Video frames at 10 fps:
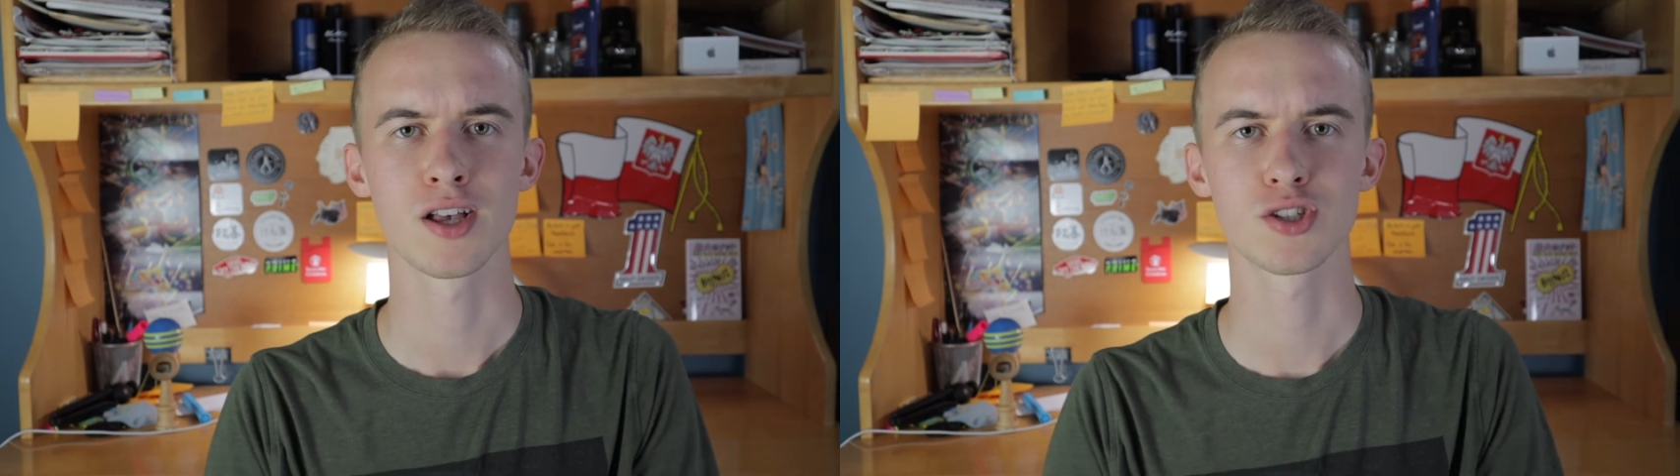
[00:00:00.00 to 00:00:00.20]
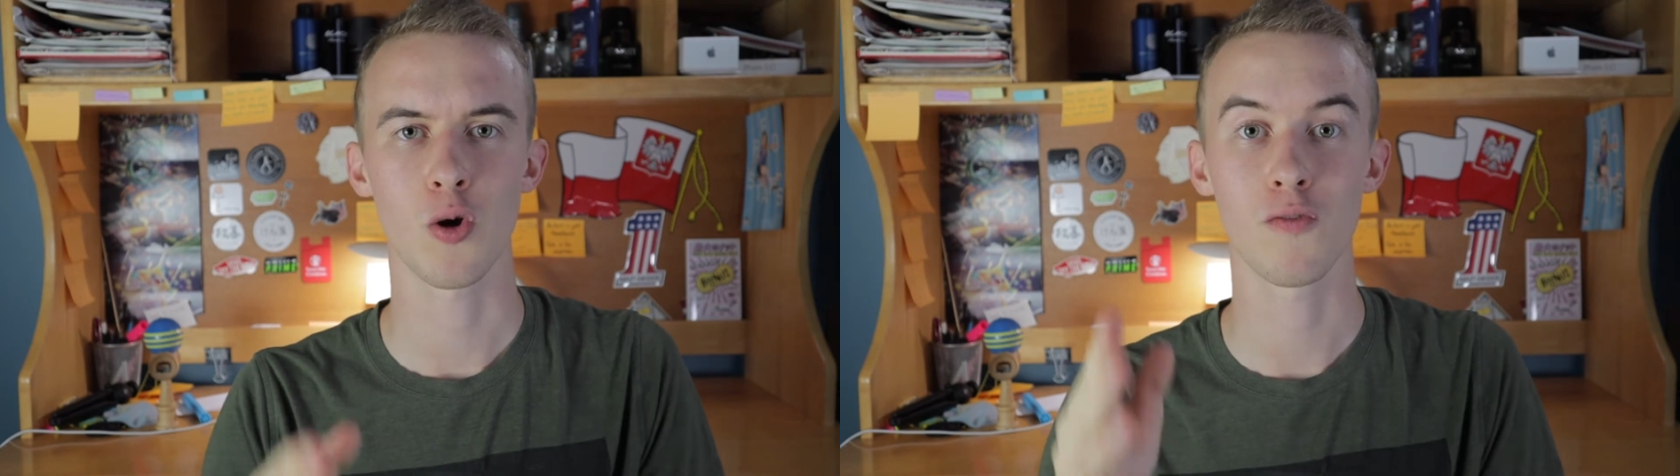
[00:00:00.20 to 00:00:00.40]

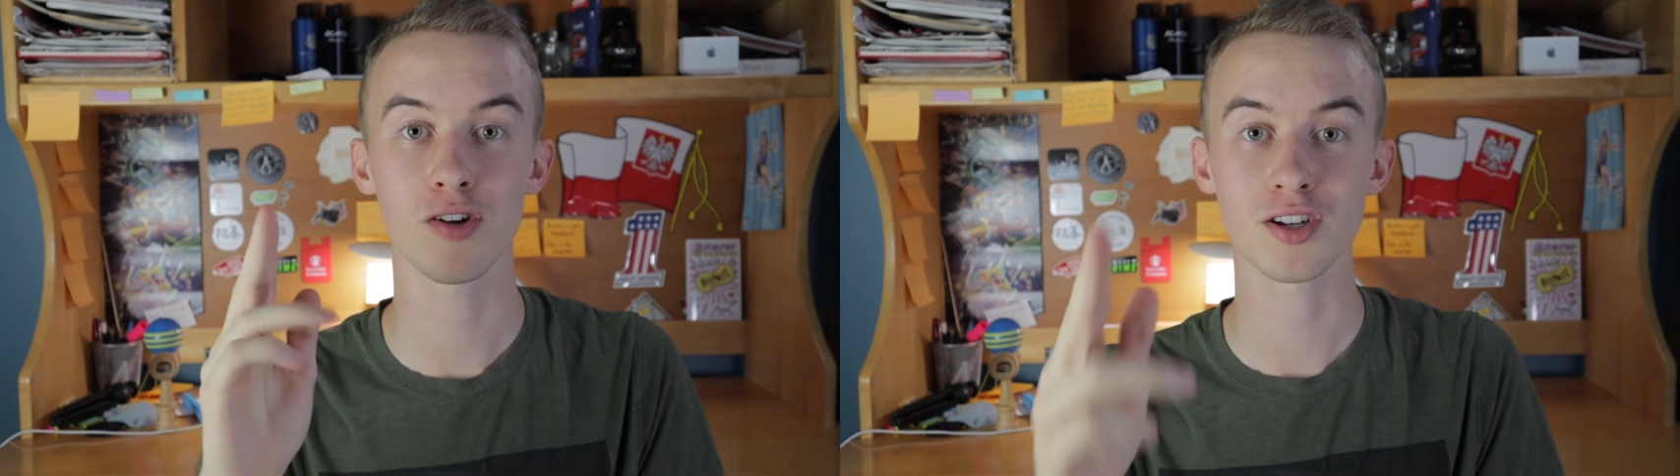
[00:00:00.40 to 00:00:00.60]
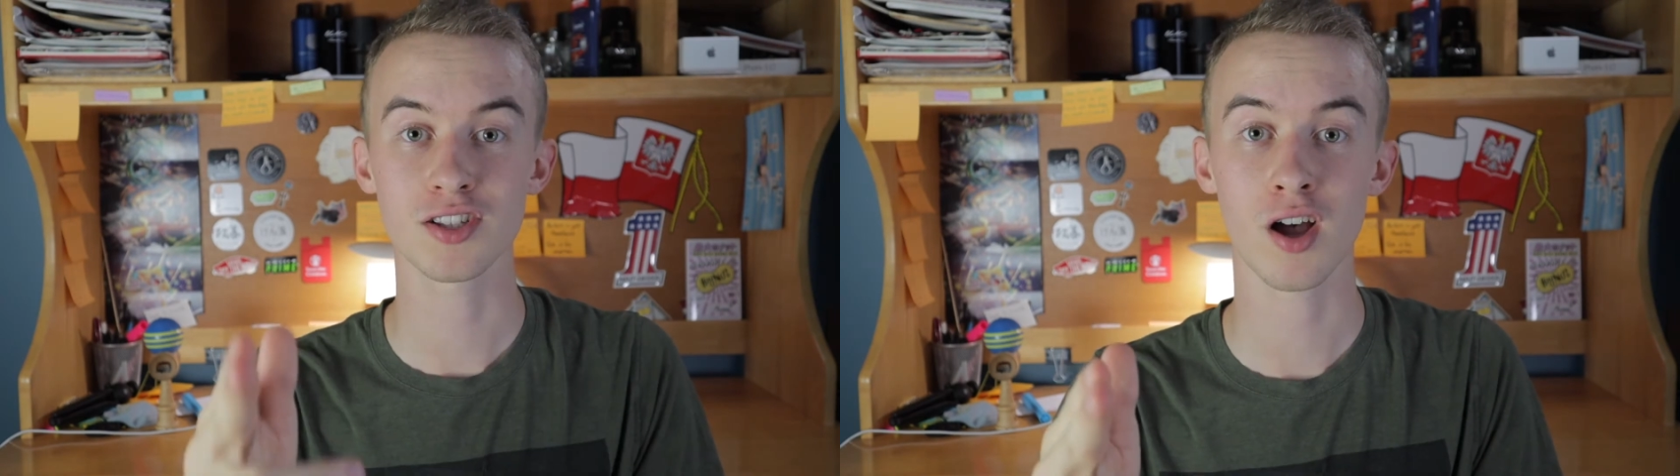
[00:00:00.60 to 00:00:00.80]
So
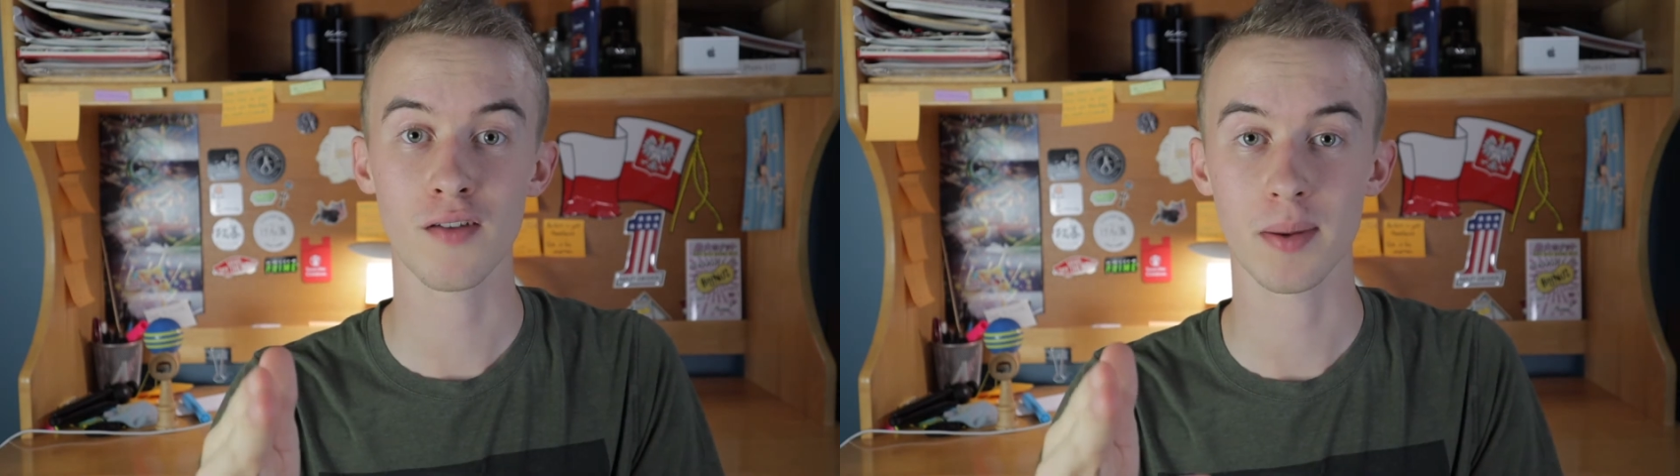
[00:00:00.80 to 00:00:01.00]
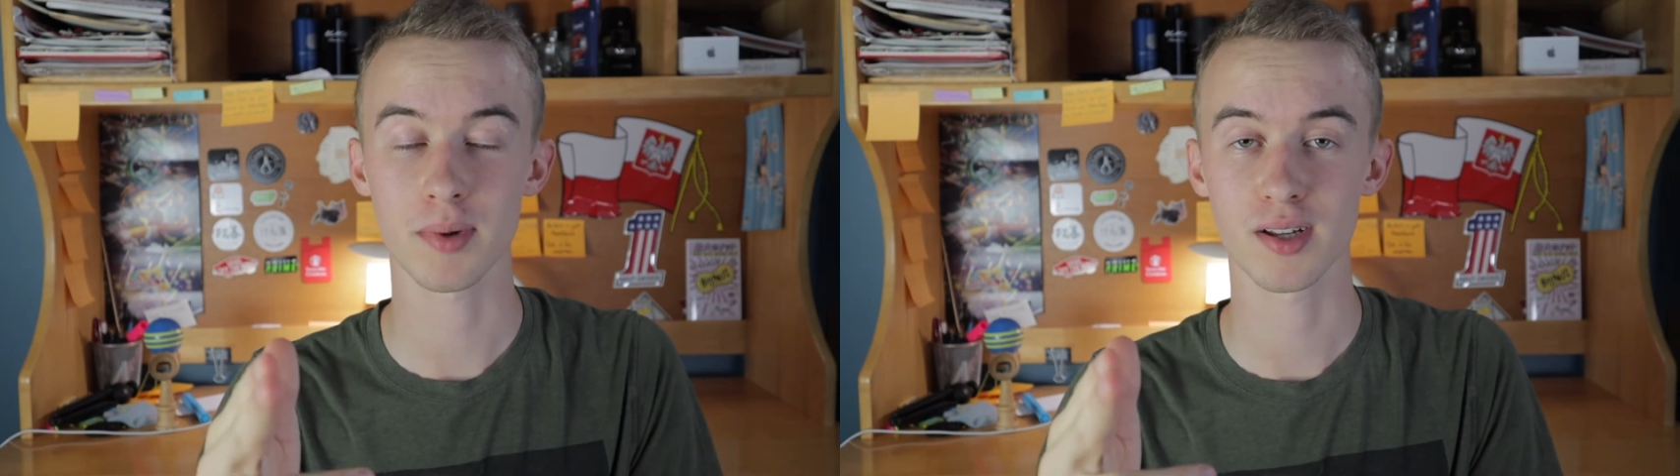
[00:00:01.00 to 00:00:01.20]
first
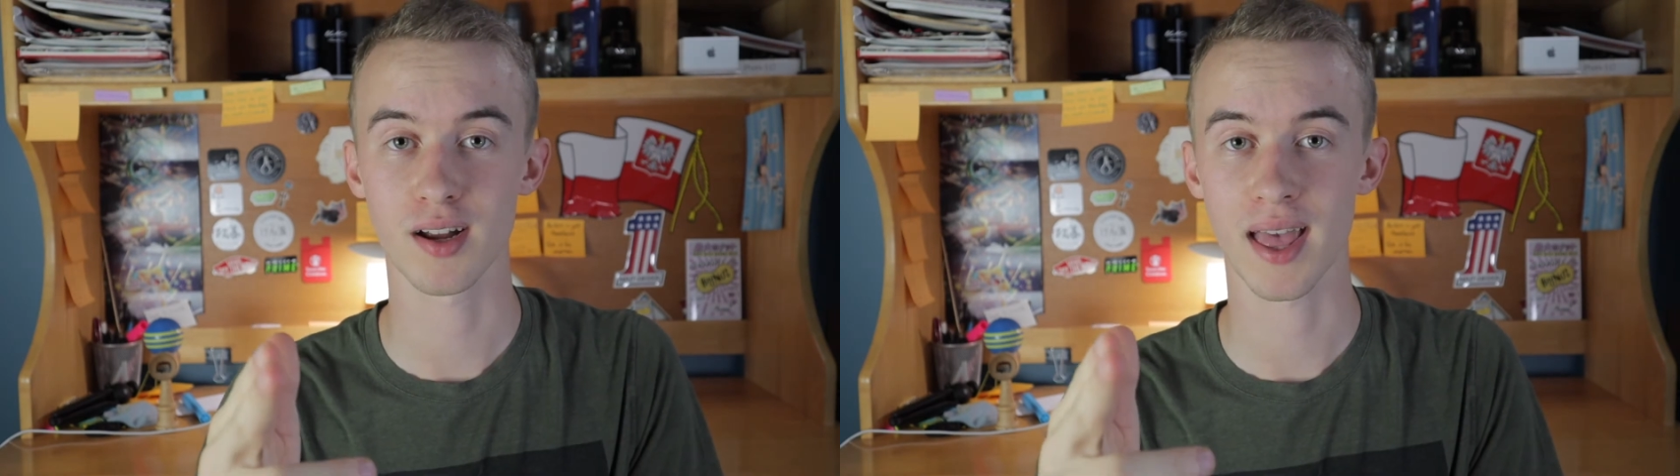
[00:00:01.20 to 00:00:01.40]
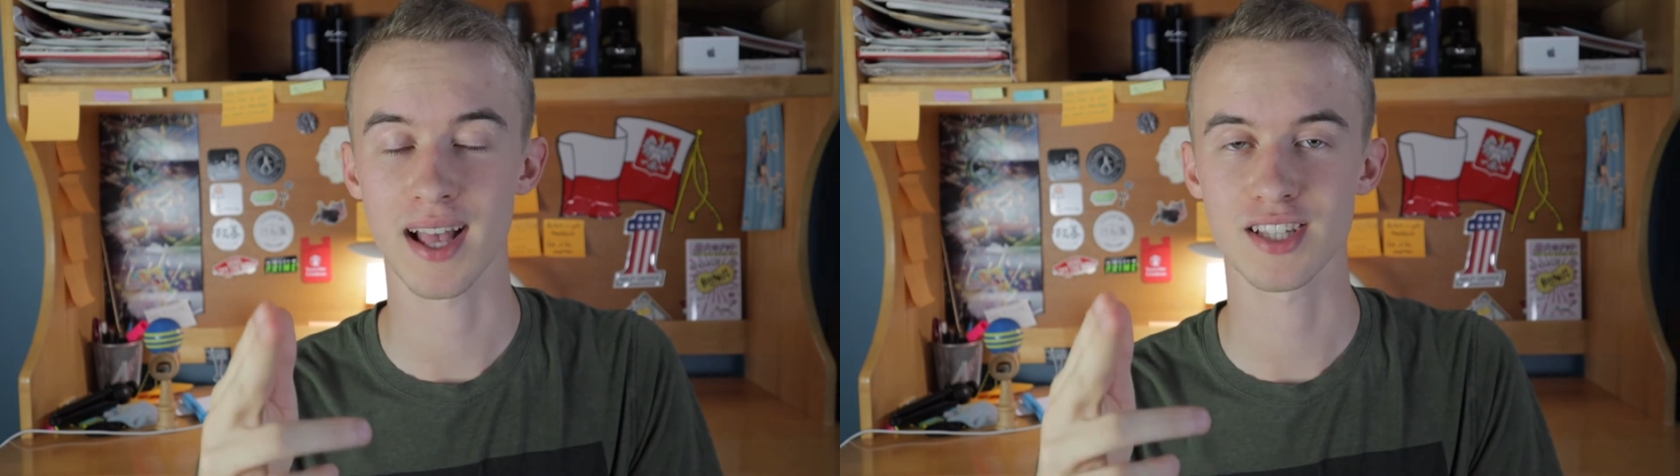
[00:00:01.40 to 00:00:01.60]
off, I'm going
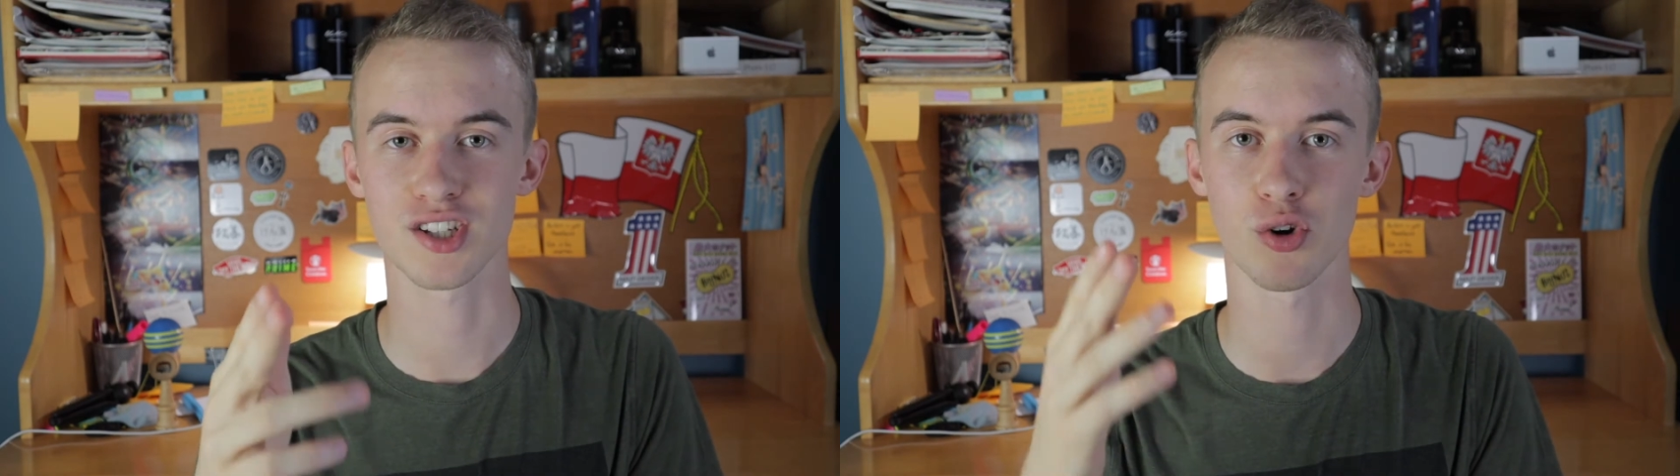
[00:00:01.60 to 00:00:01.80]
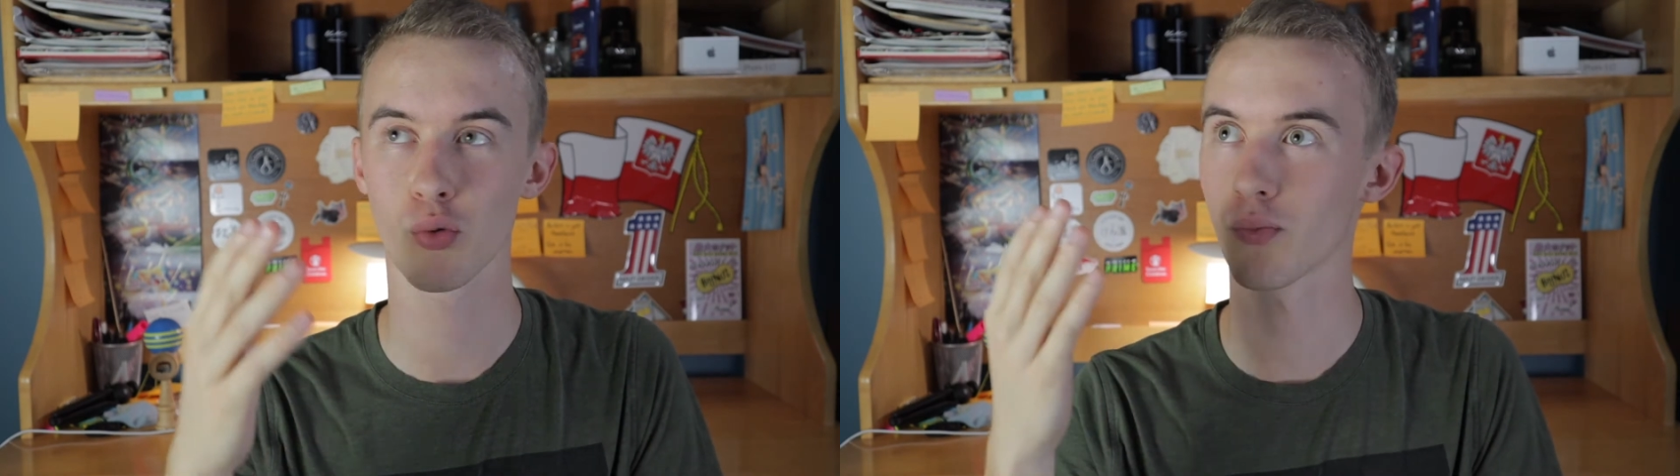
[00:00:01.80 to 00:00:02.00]
to
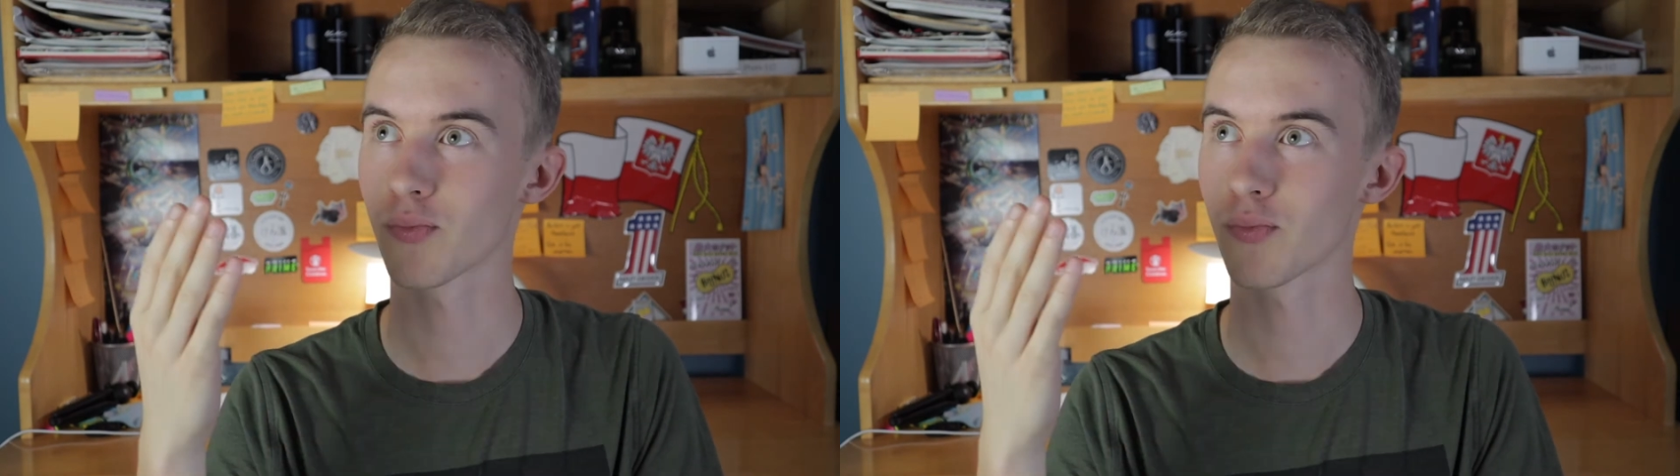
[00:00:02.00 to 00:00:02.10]
answer